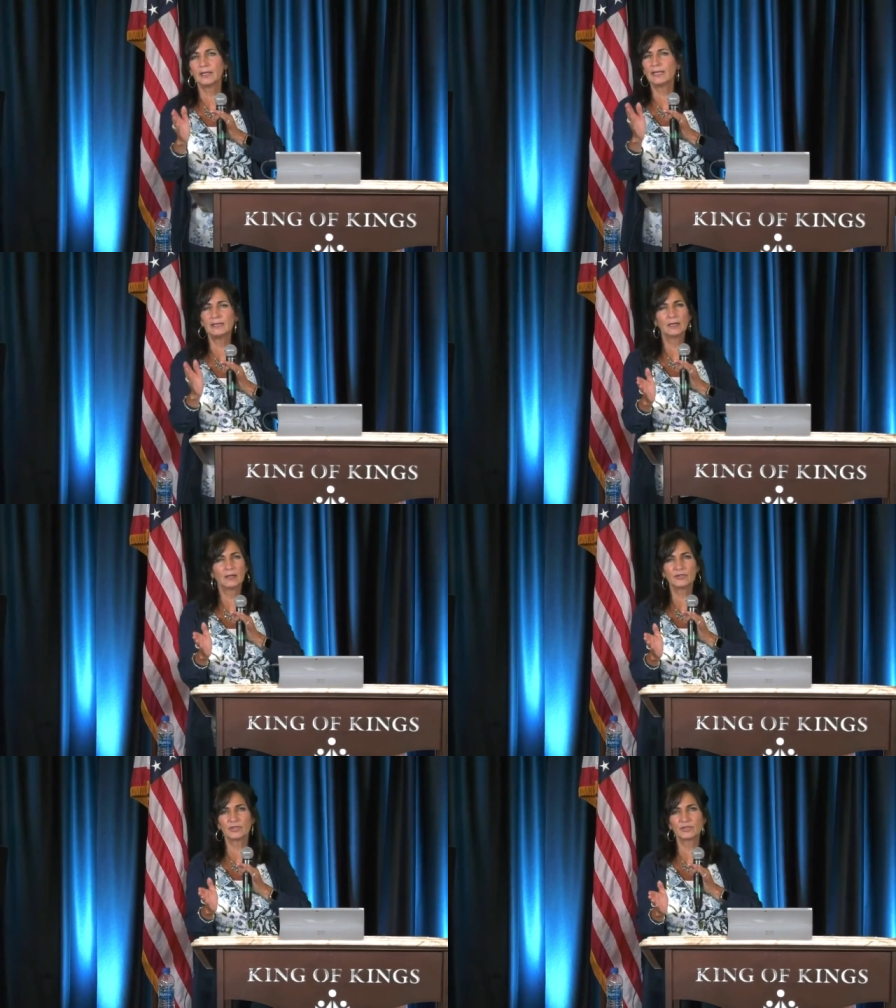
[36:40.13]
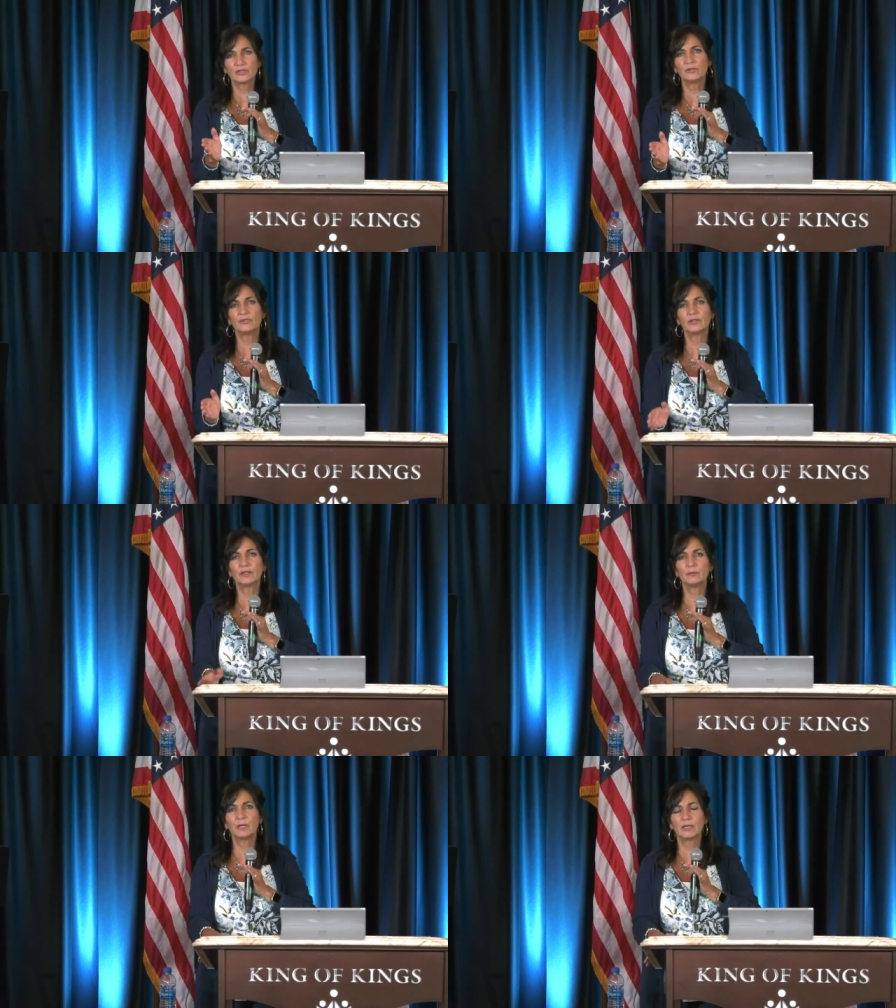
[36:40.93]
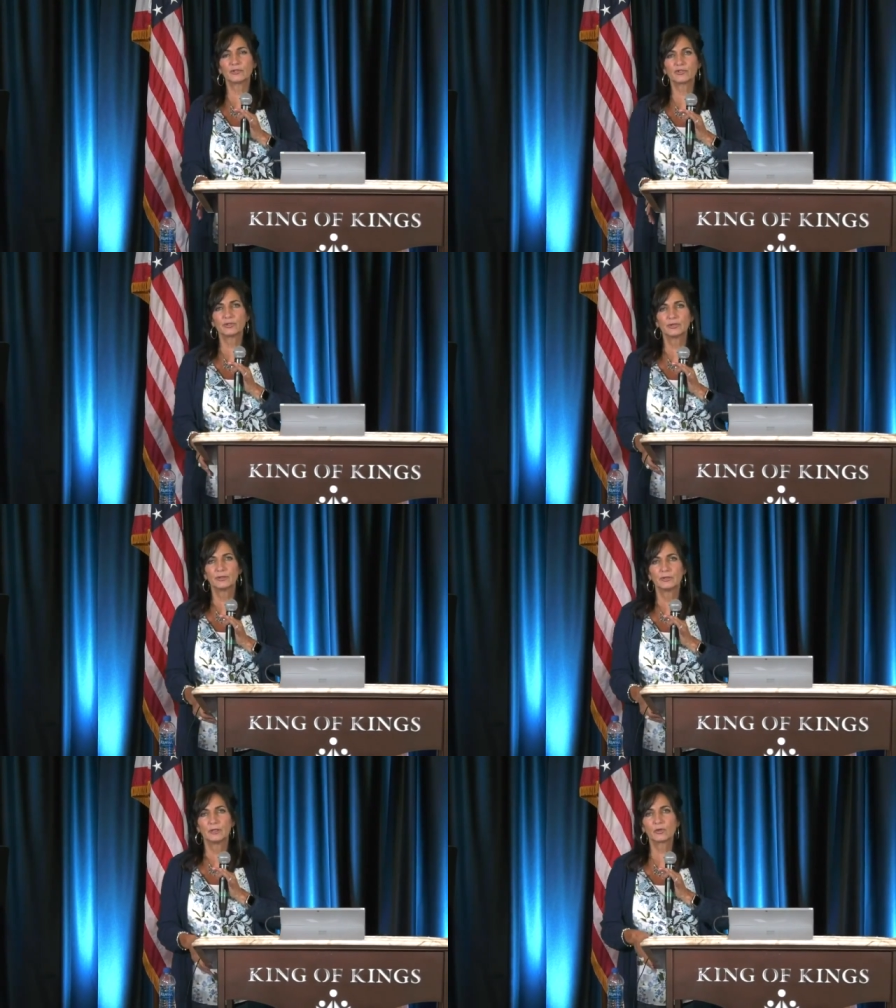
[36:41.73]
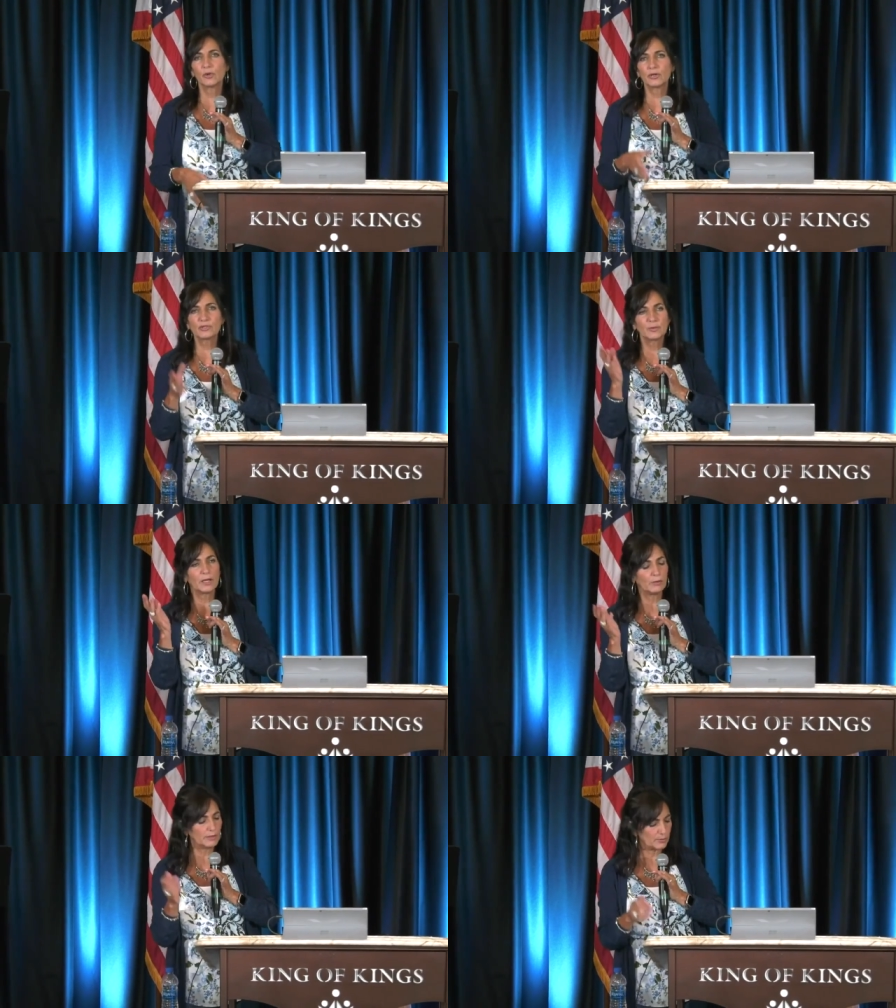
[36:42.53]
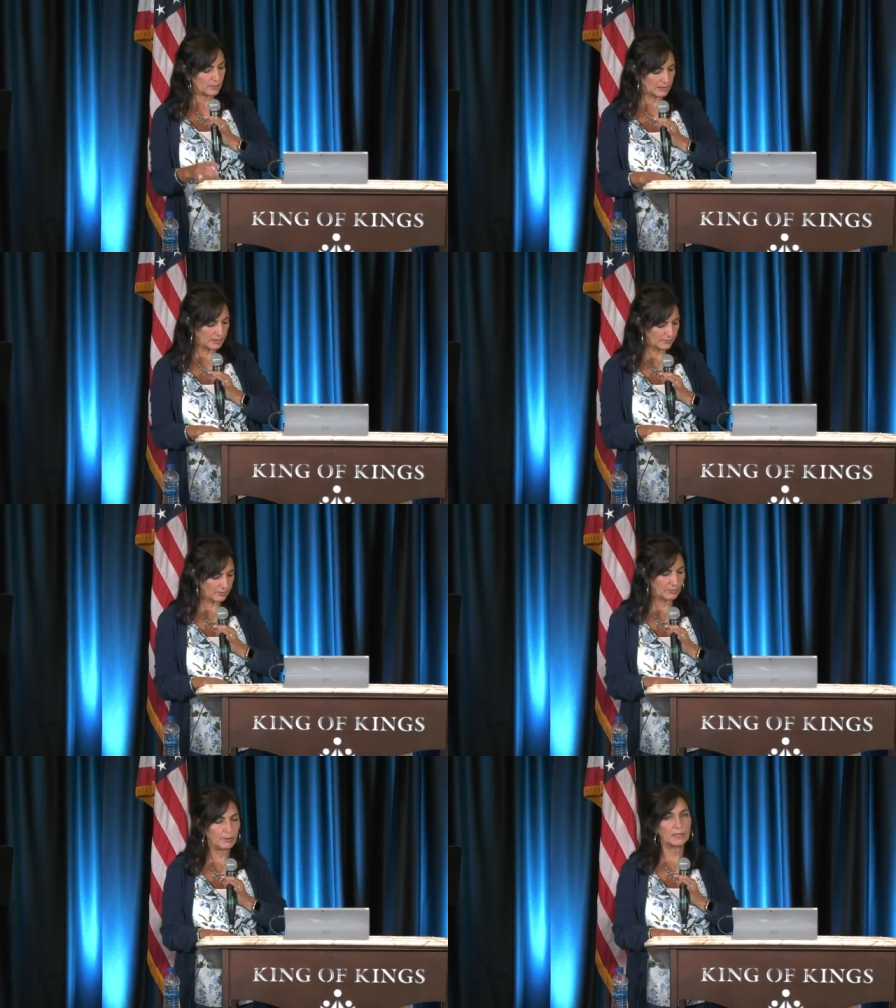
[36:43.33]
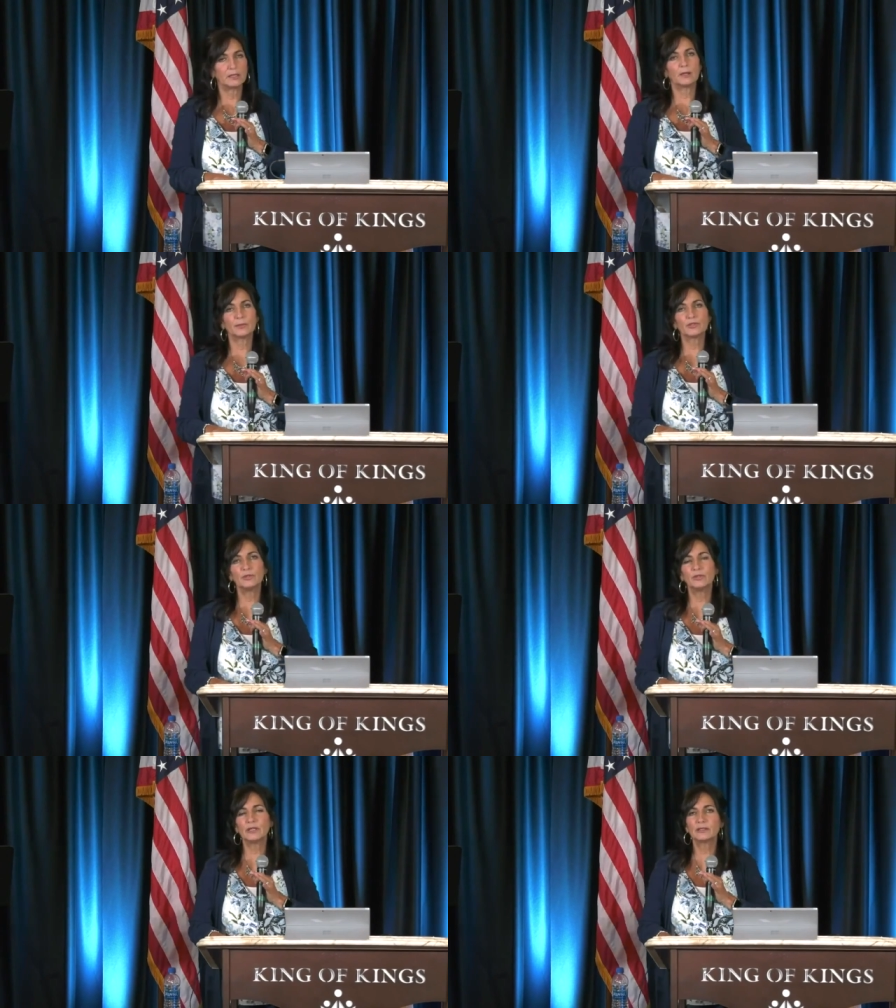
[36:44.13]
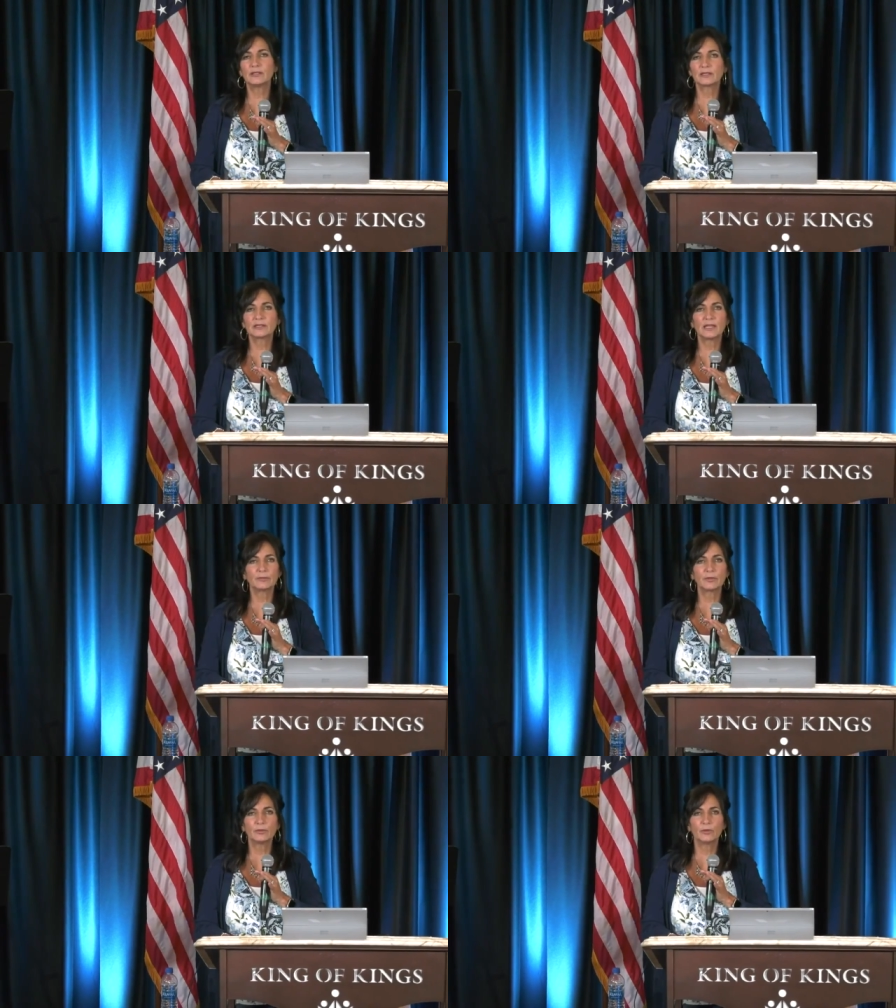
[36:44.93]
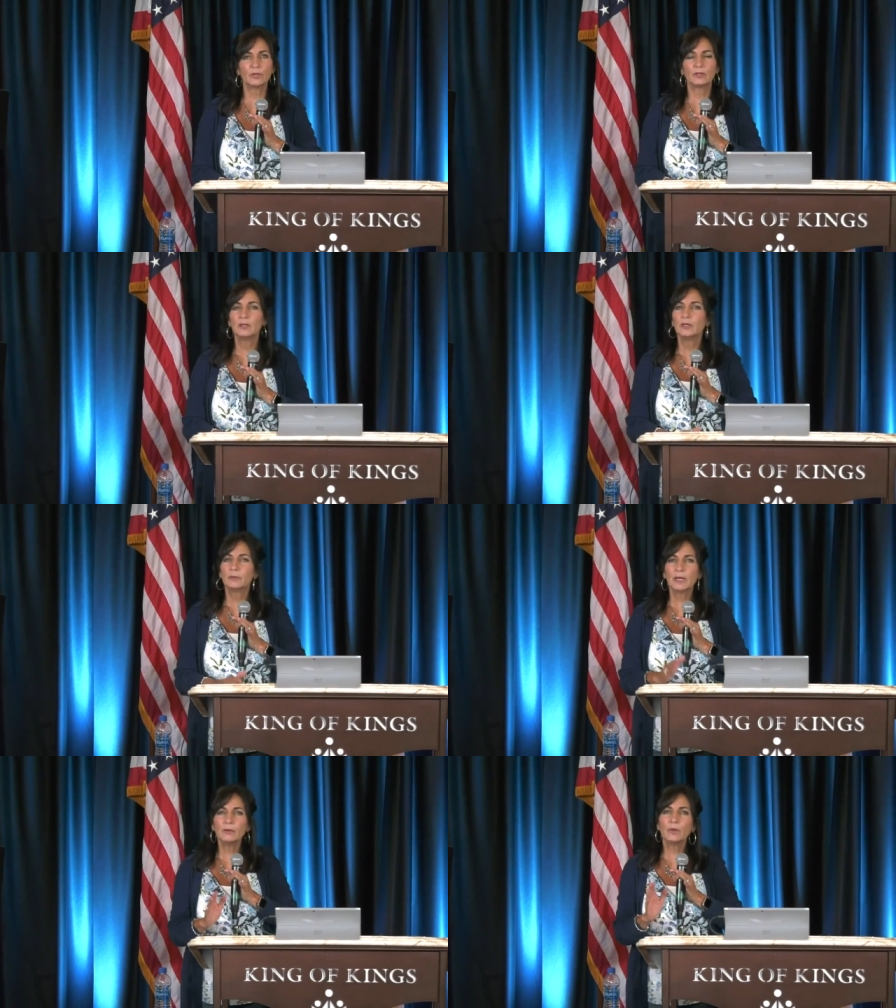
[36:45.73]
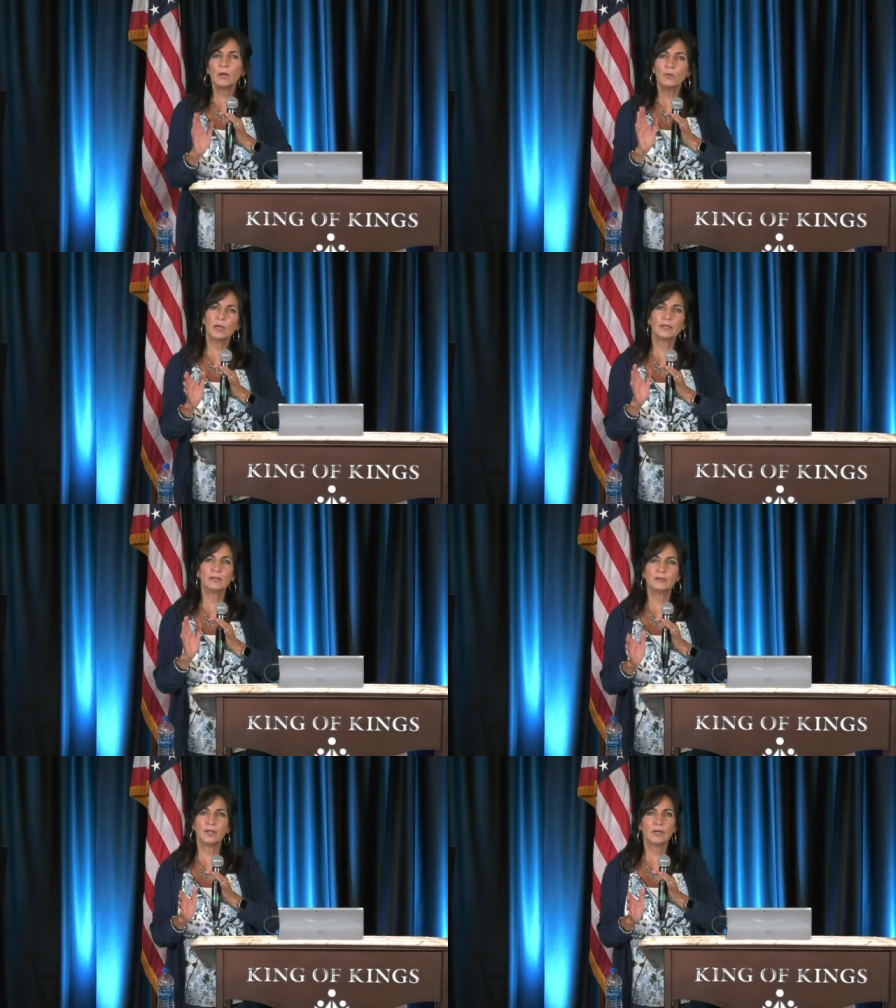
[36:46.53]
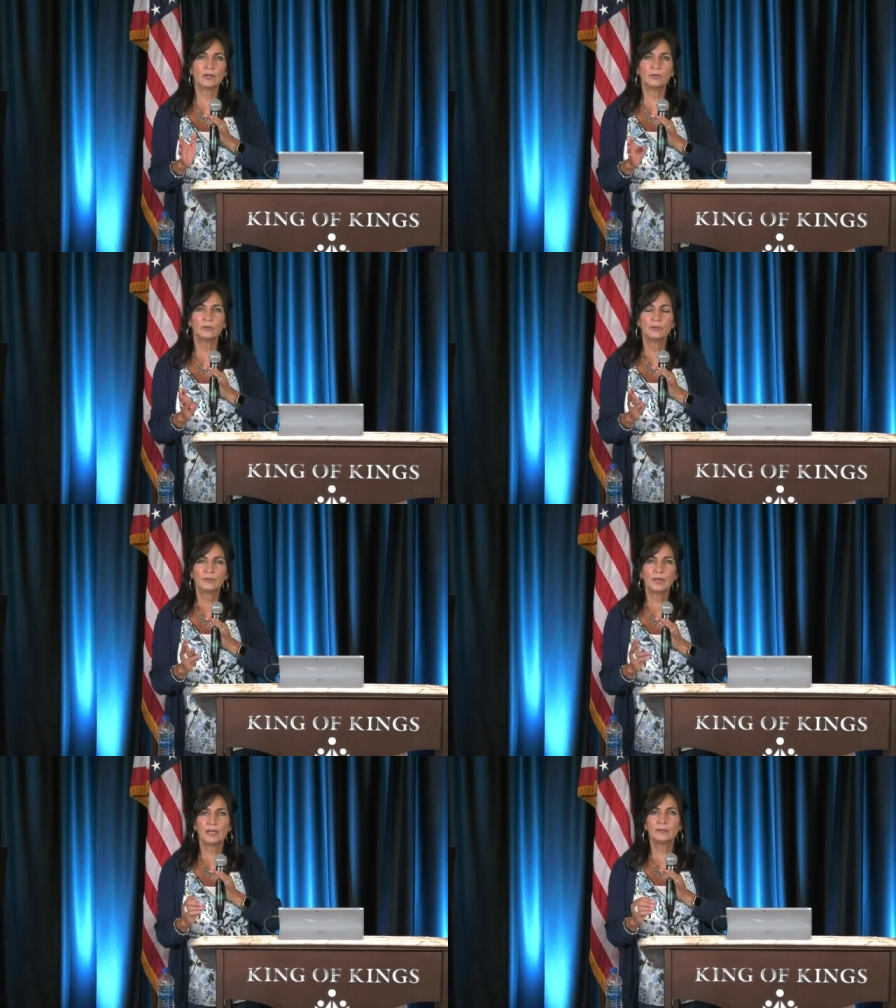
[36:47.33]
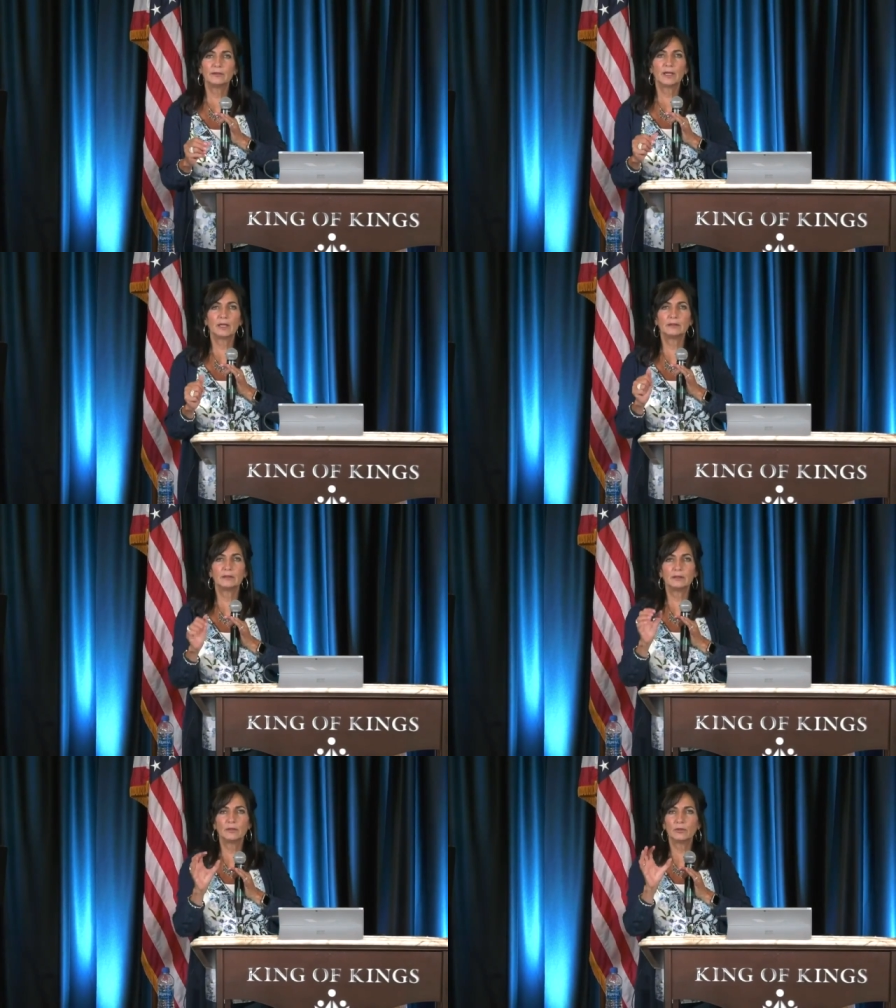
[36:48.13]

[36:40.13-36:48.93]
And that He loves you so very much. Of course, we always want to give everybody an opportunity to accept the Lord. But I want you to know that the